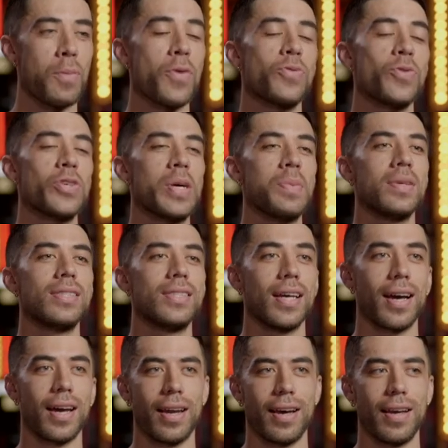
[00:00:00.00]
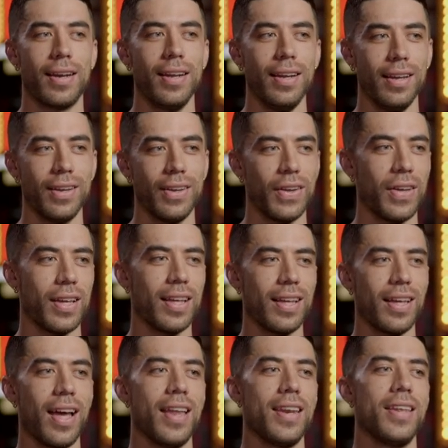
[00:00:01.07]
My full name is Te
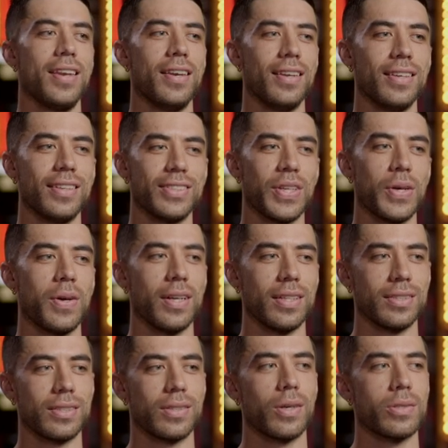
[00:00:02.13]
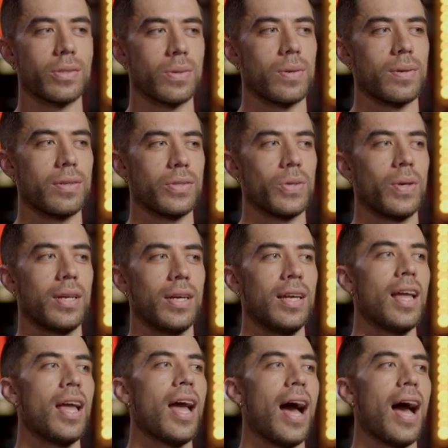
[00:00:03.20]
and then so it just got shorter and shorter.